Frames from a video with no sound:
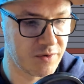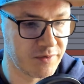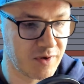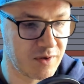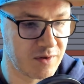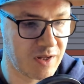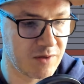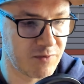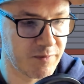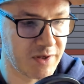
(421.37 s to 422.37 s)
an
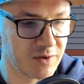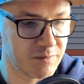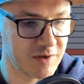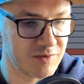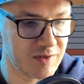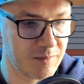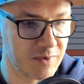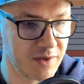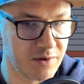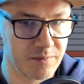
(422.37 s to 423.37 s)
alpha matte on my stem
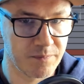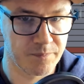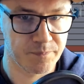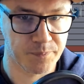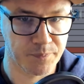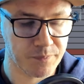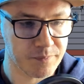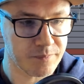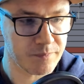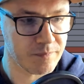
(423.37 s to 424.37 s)
layer.
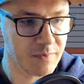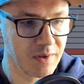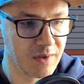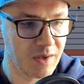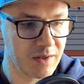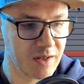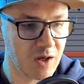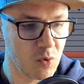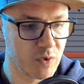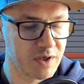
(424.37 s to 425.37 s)
And now
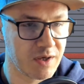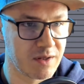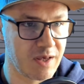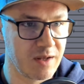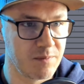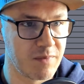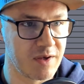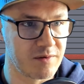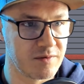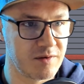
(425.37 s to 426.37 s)
we can
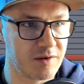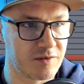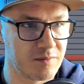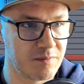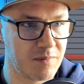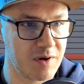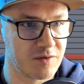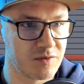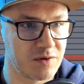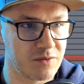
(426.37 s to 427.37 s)
animate this
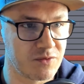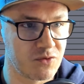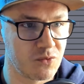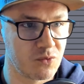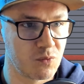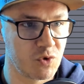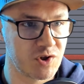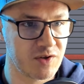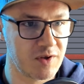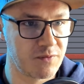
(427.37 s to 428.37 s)
mask here. So we
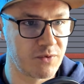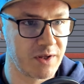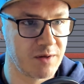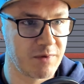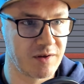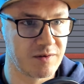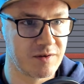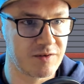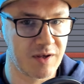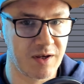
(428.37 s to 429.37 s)
just have to animate
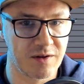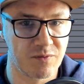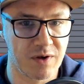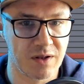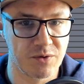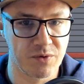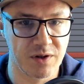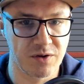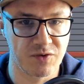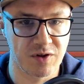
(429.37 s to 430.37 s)
this end value and
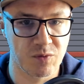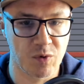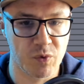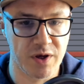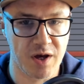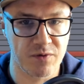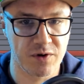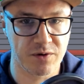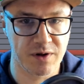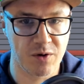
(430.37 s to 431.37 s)
you see what we have
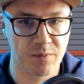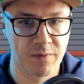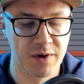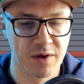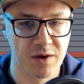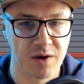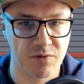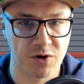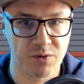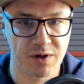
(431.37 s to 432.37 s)
here now. If I
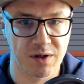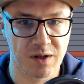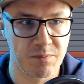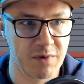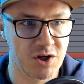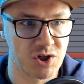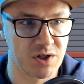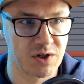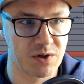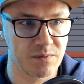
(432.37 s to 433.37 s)
create an animation
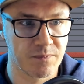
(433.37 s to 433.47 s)
here